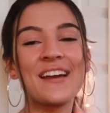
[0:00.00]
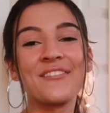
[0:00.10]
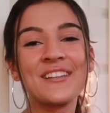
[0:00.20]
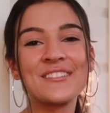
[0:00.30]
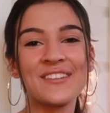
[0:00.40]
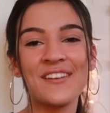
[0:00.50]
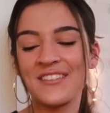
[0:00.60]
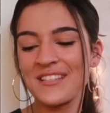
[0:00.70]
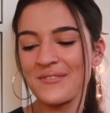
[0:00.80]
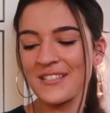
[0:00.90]
I really do love
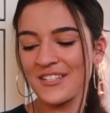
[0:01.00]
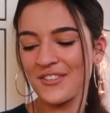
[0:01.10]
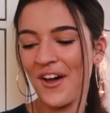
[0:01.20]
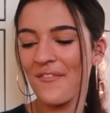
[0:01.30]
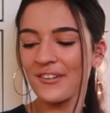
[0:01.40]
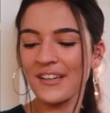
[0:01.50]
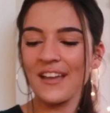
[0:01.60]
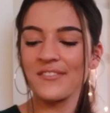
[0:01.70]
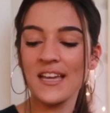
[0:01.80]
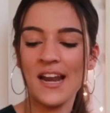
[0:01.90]
this. It was such a thoughtful
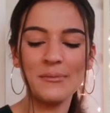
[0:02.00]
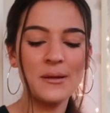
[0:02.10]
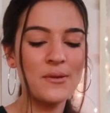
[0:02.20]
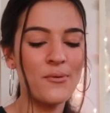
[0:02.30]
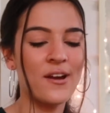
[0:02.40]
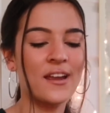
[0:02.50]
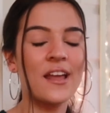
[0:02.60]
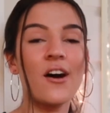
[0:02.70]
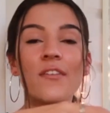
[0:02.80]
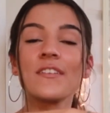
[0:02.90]
gift and I'm gonna be wearing
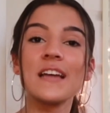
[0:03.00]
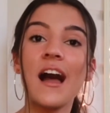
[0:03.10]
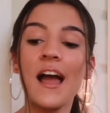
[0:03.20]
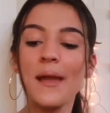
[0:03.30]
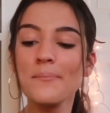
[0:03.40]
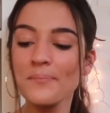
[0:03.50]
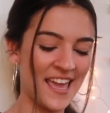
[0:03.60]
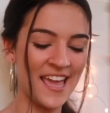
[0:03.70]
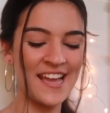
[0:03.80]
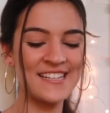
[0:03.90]
it all the time.
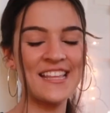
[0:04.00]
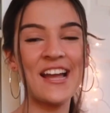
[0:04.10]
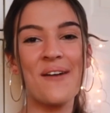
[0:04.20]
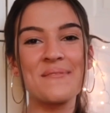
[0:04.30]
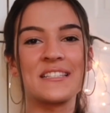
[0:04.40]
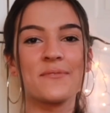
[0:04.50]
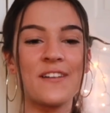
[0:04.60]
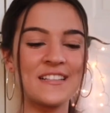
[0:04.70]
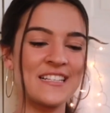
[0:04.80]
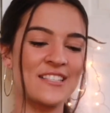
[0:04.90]
And they got me some
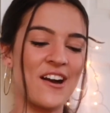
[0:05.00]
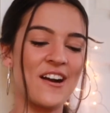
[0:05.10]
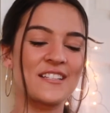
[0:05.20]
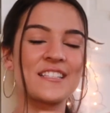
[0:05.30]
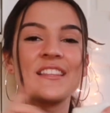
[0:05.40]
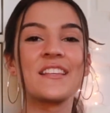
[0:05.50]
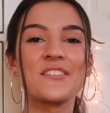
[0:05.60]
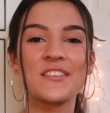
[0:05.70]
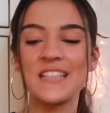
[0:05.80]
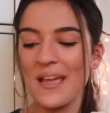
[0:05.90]
fuzzy socks. These
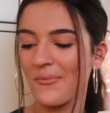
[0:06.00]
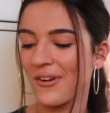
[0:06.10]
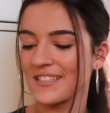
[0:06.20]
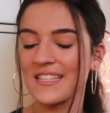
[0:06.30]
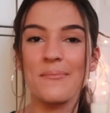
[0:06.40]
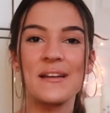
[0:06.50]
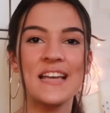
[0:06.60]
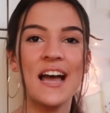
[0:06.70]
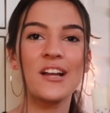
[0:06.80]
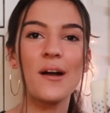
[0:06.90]
are the same ones that my
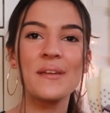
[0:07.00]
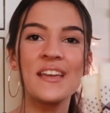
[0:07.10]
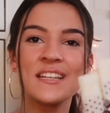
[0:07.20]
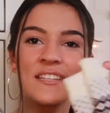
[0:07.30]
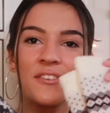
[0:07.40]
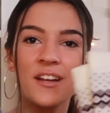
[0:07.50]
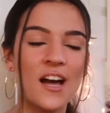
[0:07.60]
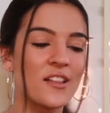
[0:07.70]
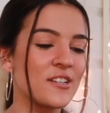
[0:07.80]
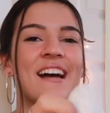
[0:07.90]
dad got me in a different
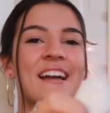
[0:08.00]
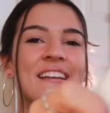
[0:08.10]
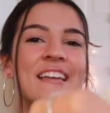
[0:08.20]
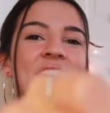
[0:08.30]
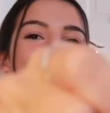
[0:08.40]
color. I kid